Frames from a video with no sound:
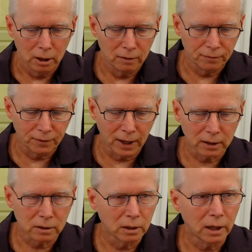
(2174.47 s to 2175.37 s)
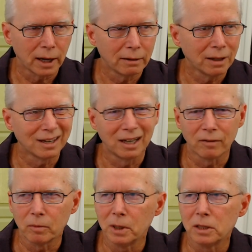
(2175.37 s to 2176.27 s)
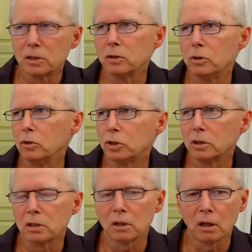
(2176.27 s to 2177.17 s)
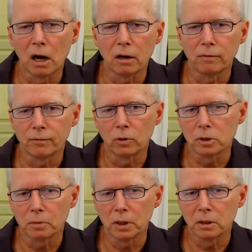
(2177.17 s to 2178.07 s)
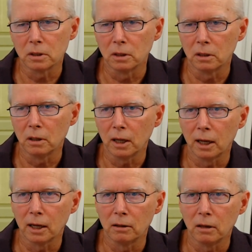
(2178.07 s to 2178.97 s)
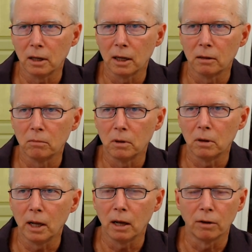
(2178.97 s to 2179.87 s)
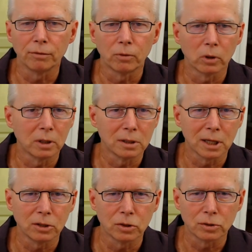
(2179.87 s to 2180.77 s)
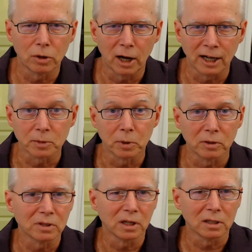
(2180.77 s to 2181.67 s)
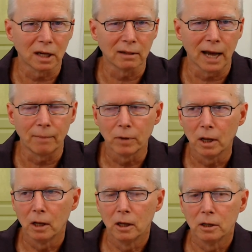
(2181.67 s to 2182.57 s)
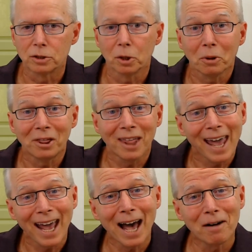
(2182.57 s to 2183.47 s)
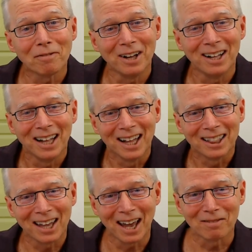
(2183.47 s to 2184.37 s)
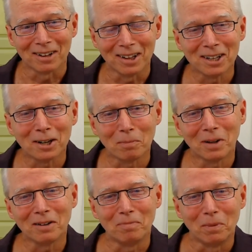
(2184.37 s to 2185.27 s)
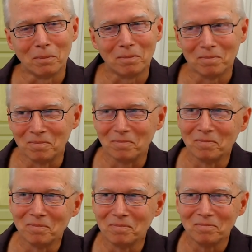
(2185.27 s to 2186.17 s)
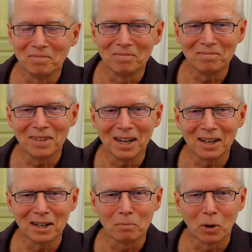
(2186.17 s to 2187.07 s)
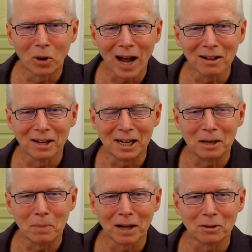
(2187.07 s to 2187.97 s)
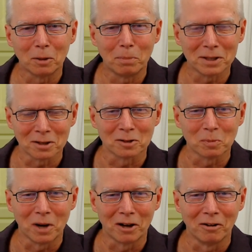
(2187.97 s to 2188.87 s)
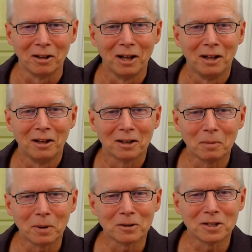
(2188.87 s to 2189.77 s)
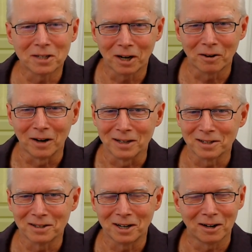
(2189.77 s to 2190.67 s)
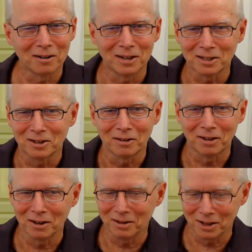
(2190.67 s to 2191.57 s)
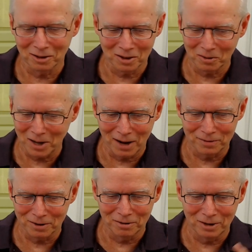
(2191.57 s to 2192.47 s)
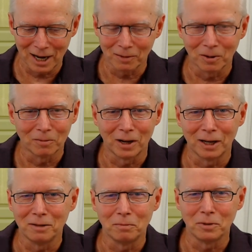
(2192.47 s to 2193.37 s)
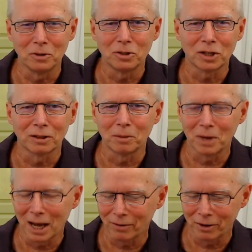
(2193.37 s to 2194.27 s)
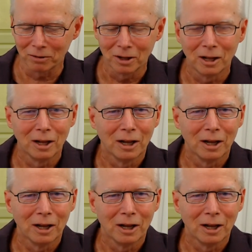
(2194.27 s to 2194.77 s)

In fact, uh, I think government institutions and law enforcement and and and health organizations or hospitals, things like that. So they have they have a little bit of morality about their business model compared to terrorists. Terrorists are they'll, they'll go after 911 and shut them down. They'll